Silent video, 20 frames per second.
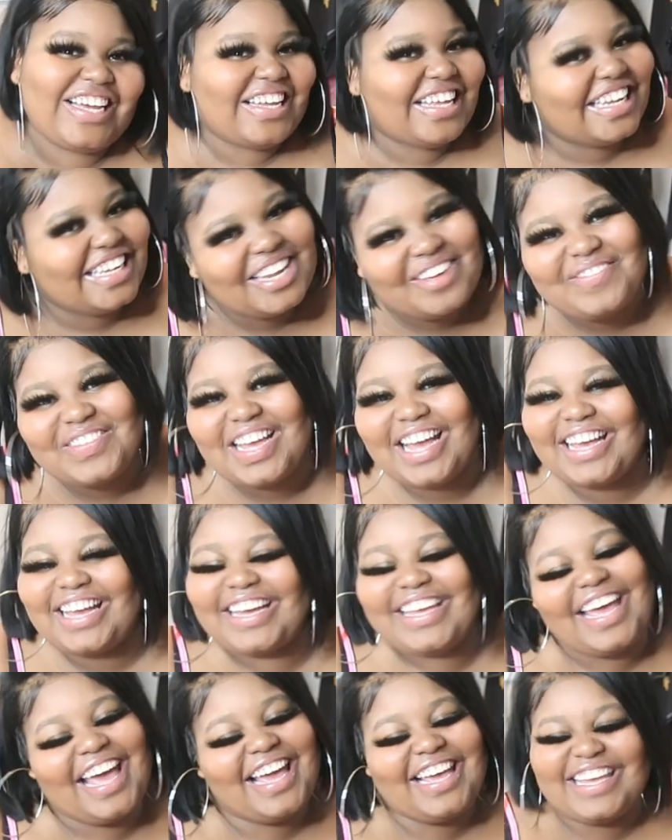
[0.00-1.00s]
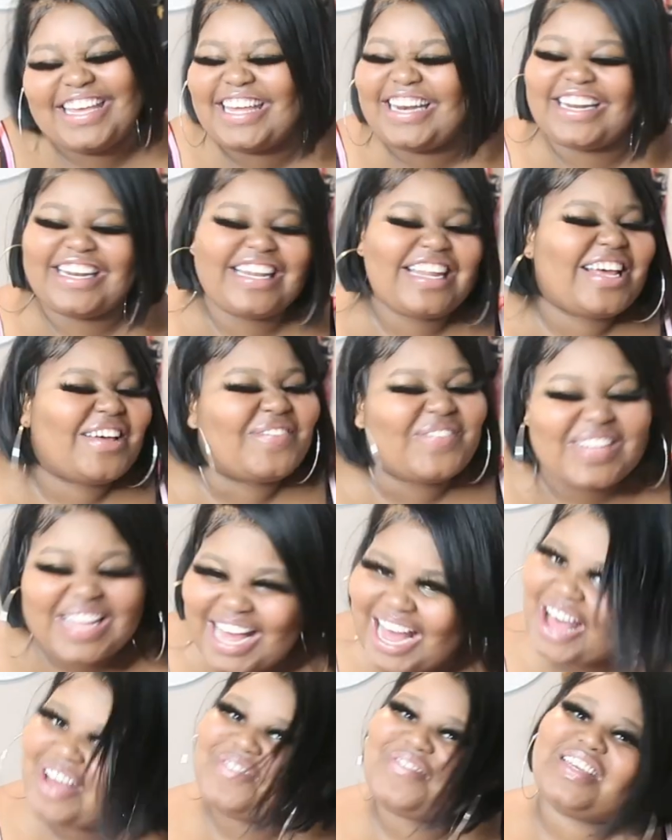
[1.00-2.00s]
know you love me, you can't get enough
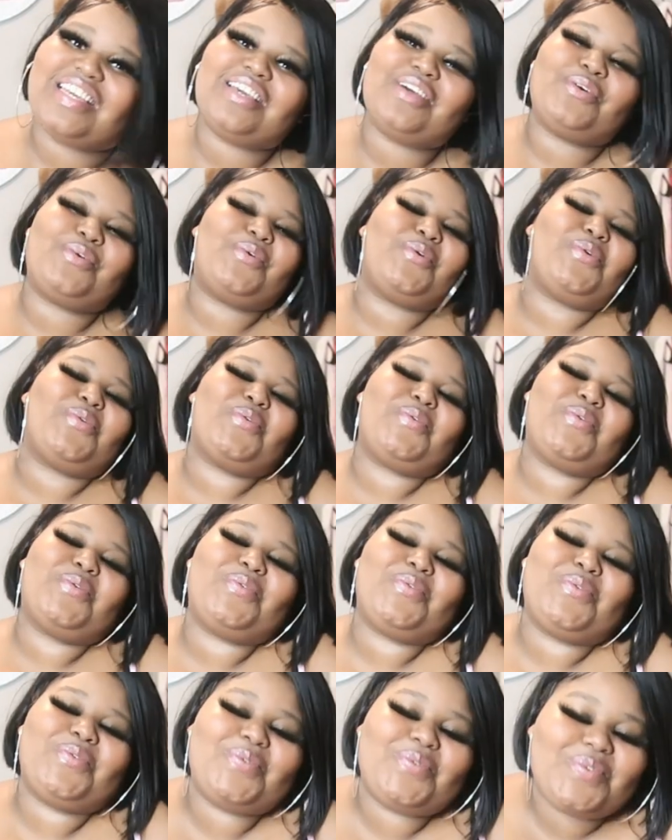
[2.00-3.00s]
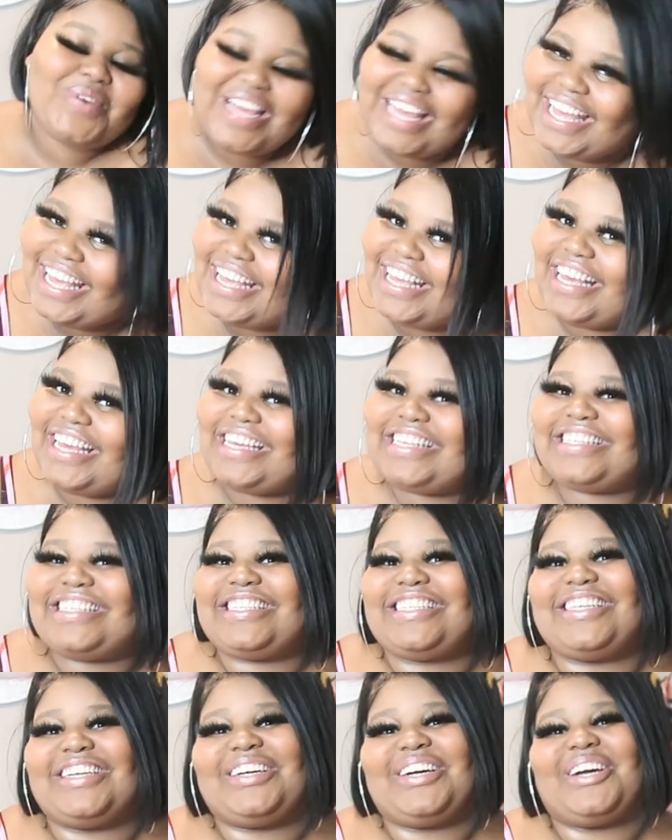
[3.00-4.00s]
of me. Ooh,
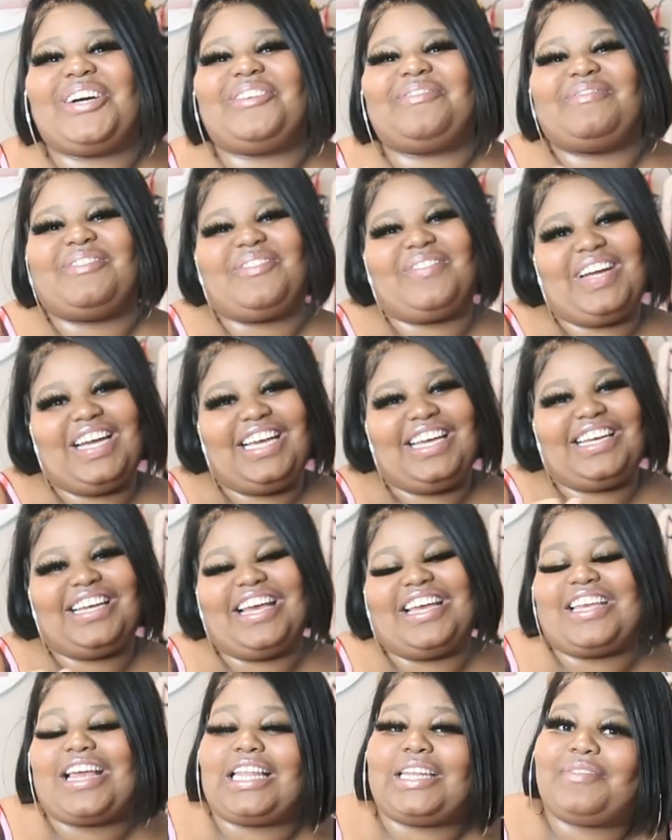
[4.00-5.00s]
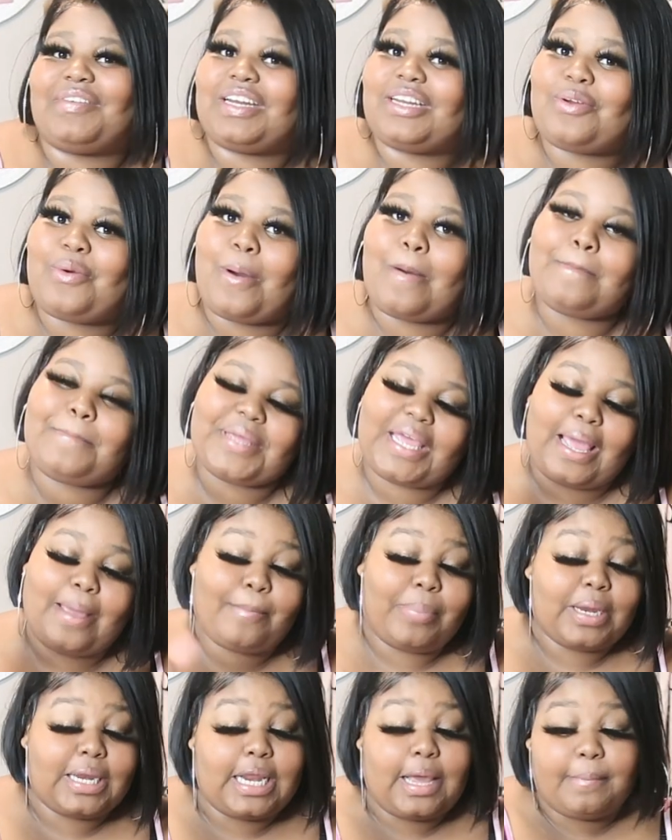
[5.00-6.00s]
it's your girl Marie. And y'all already know I'm
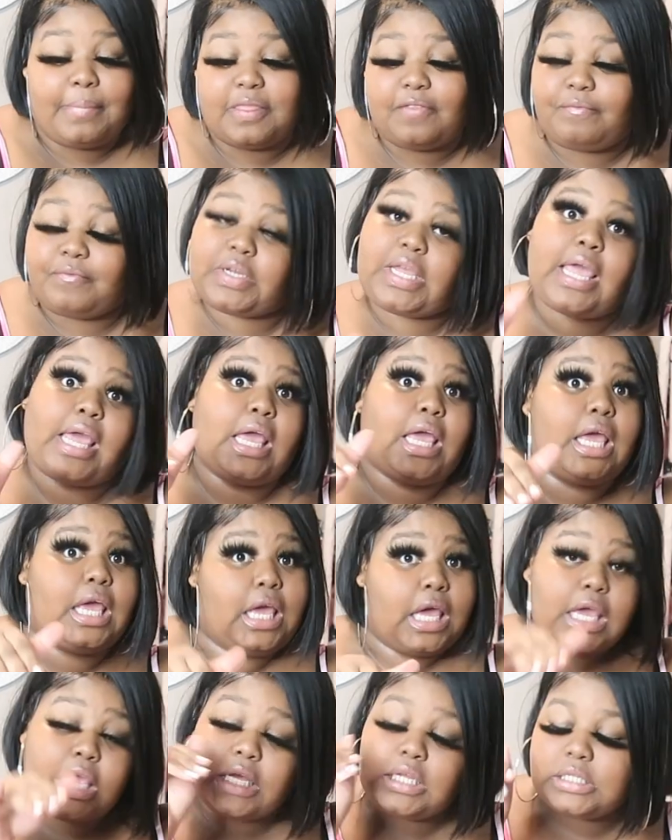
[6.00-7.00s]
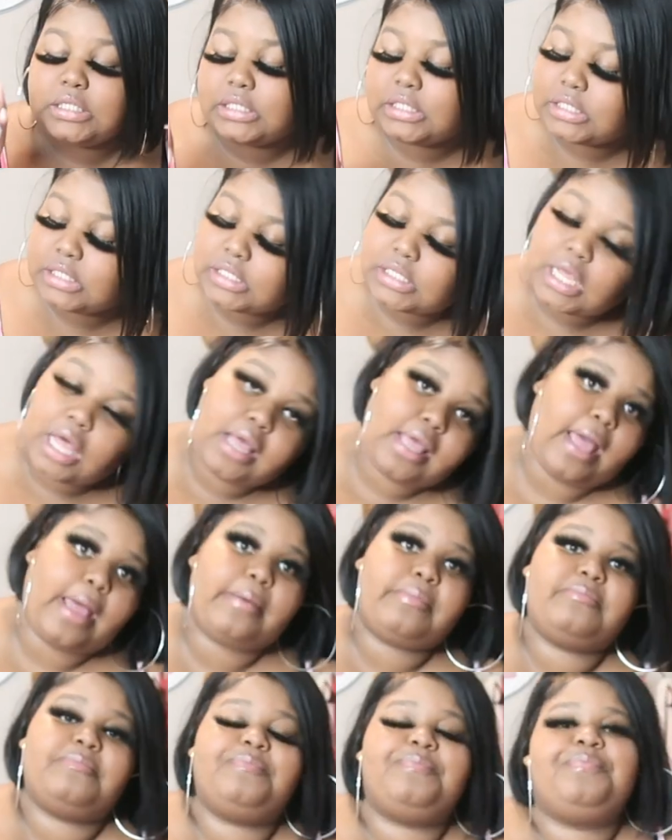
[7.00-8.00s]
back. Bring that motherfucking hate.
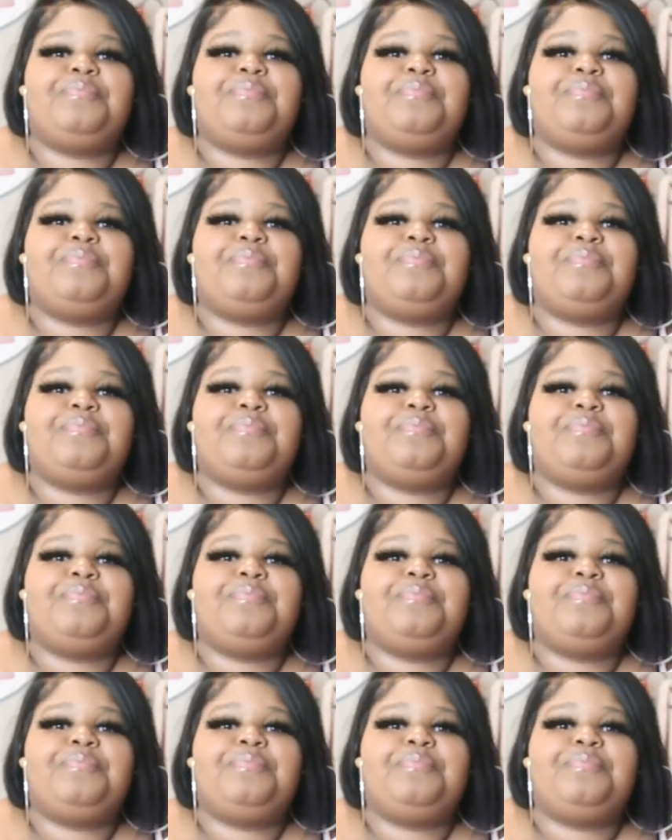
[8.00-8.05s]
Okay?